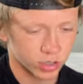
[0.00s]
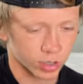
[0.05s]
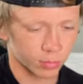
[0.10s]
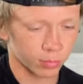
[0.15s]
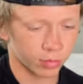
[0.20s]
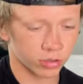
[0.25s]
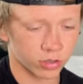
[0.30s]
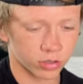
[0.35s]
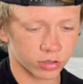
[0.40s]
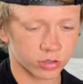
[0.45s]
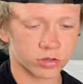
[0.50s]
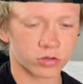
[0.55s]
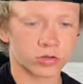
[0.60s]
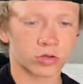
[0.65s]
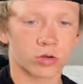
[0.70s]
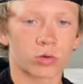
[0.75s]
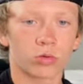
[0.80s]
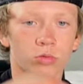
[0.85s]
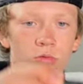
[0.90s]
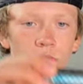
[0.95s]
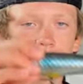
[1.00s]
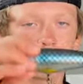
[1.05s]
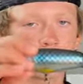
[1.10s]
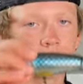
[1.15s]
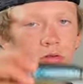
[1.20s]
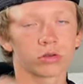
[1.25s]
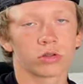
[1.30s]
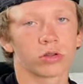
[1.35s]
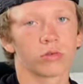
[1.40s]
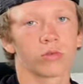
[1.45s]
treble hooks, so you
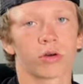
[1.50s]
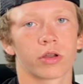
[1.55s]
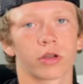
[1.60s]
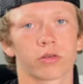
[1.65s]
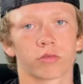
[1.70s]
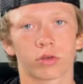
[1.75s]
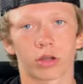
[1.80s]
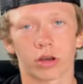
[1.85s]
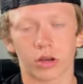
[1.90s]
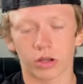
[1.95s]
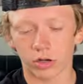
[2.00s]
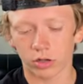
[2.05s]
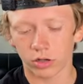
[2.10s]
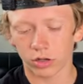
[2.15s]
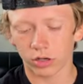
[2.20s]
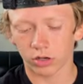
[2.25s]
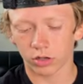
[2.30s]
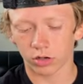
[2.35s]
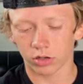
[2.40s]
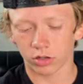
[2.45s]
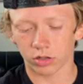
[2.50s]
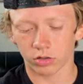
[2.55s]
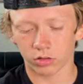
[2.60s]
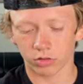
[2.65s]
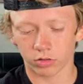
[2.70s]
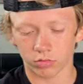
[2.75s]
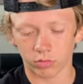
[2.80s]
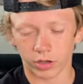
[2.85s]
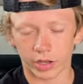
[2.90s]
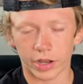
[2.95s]
don't really want to run it
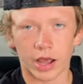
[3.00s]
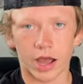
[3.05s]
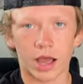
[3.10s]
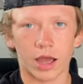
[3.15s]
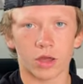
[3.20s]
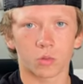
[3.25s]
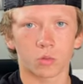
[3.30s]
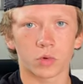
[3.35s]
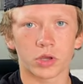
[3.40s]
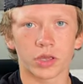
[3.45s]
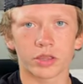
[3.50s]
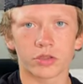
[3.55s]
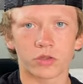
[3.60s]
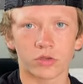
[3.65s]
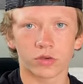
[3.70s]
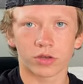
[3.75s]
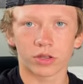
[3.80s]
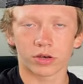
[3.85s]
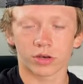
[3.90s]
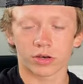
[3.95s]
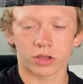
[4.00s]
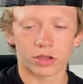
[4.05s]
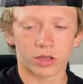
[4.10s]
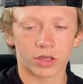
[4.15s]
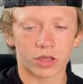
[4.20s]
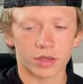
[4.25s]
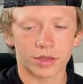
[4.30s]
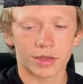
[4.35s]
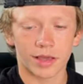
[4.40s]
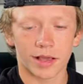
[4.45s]
right on weeds. You can
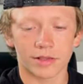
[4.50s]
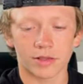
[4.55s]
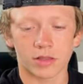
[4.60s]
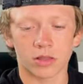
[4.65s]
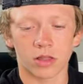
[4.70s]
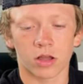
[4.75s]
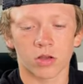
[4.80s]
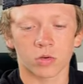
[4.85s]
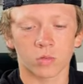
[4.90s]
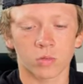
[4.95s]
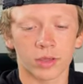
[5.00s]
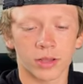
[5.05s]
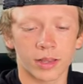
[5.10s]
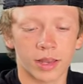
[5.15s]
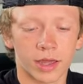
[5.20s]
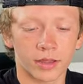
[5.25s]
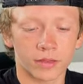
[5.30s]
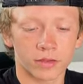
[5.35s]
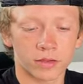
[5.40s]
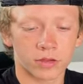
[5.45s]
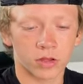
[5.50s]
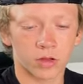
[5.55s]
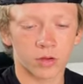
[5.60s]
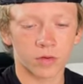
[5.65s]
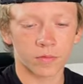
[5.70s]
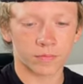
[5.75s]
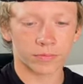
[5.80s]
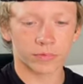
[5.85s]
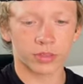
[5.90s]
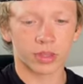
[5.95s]
cast along weed lines
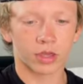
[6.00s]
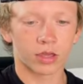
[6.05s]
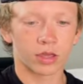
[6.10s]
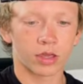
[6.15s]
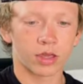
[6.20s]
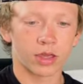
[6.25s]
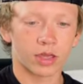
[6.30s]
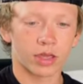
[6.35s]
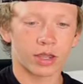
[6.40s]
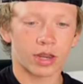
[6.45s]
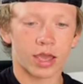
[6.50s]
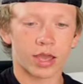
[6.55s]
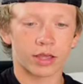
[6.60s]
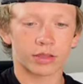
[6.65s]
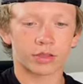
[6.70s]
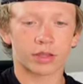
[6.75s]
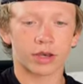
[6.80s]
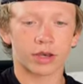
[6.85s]
though. It has